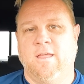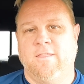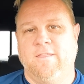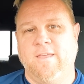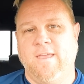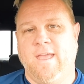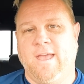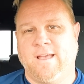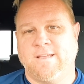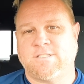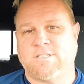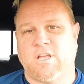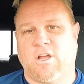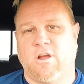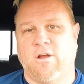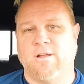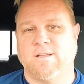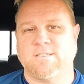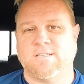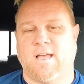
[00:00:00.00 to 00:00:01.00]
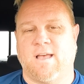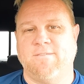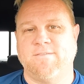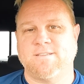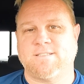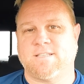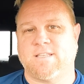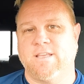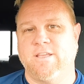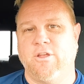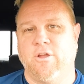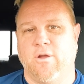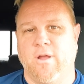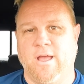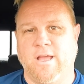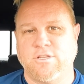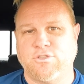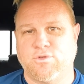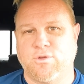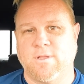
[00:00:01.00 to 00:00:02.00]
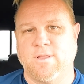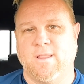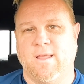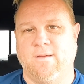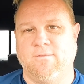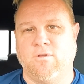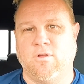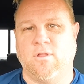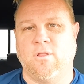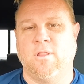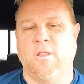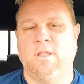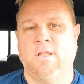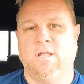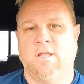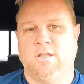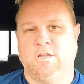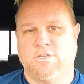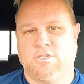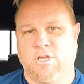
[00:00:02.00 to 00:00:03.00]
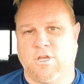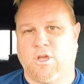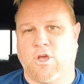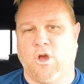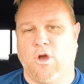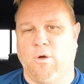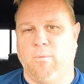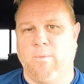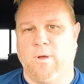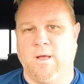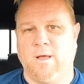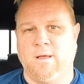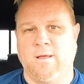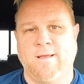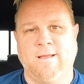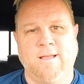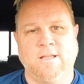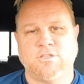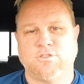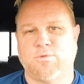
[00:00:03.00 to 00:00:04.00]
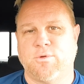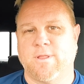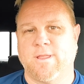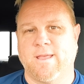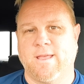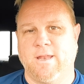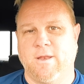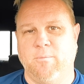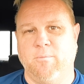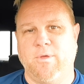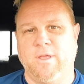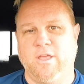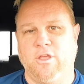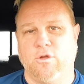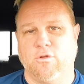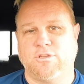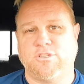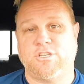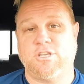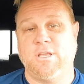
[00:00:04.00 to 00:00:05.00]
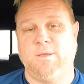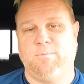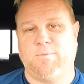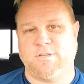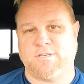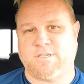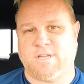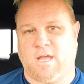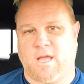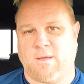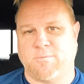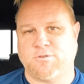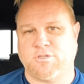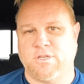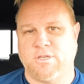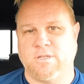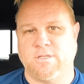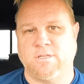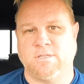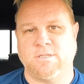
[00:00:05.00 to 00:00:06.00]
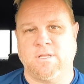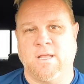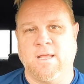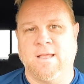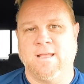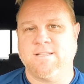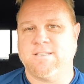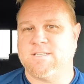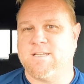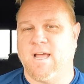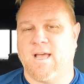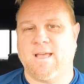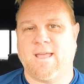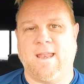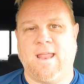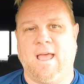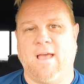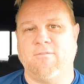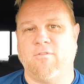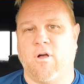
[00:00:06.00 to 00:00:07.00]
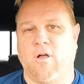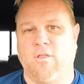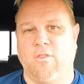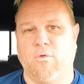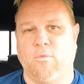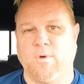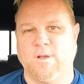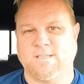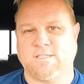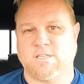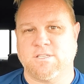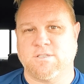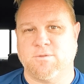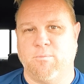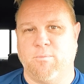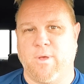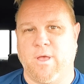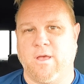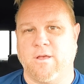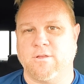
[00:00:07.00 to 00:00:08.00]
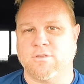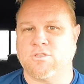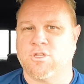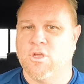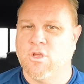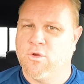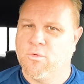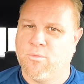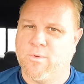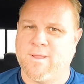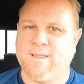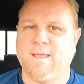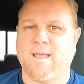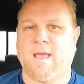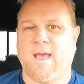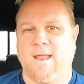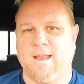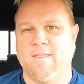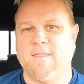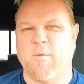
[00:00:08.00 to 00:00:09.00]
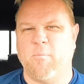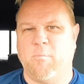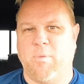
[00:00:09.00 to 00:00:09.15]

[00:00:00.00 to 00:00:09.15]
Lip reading: The SR is obviously your entry level Tacoma. It's really going to be your cheapest option. It's not going to have all the whistles and bells, really kind of the